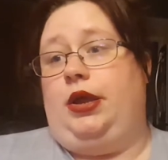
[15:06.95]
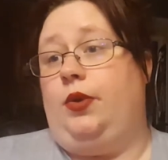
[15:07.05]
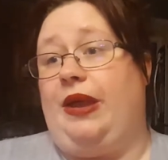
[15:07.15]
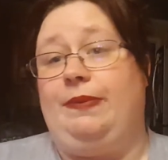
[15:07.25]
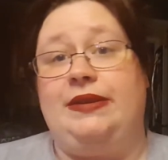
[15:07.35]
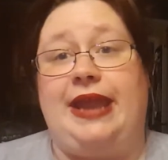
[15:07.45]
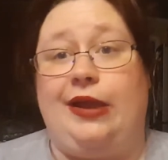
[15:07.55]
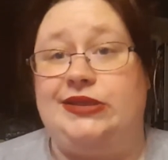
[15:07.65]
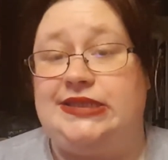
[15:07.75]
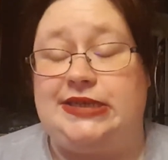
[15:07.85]
wiping
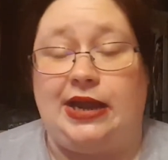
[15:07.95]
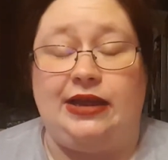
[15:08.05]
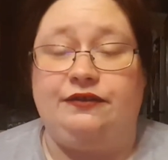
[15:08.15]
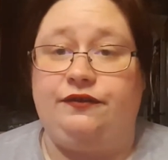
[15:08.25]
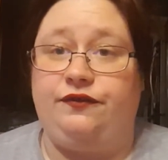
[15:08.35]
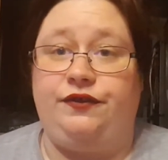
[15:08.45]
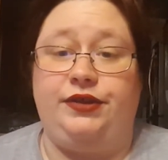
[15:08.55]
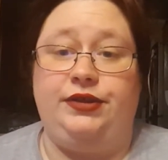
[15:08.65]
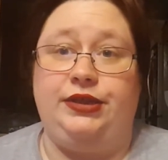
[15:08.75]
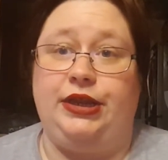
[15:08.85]
down stuff,
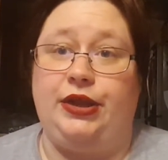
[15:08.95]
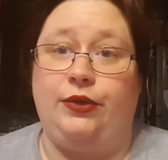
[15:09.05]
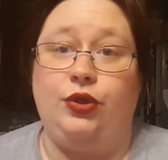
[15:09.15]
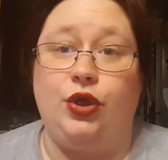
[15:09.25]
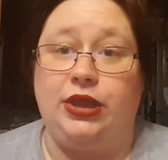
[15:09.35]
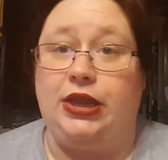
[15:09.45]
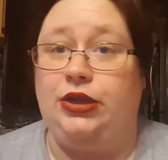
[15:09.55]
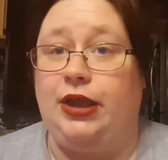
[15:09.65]
you know, cooking.